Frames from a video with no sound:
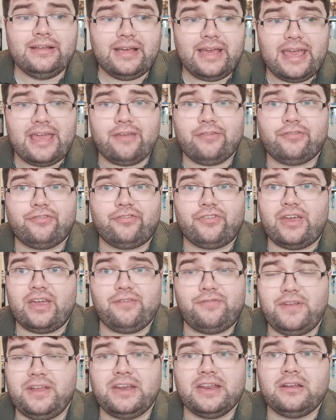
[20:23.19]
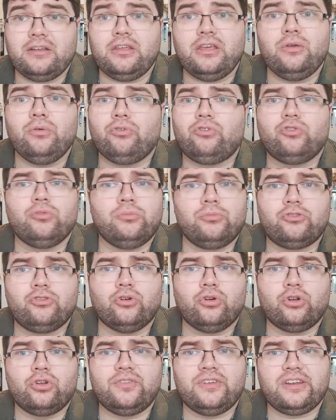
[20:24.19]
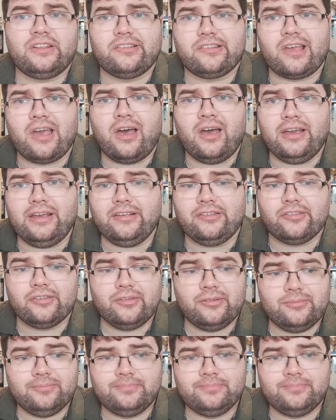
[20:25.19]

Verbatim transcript: if he didn't use some sort of a disguise.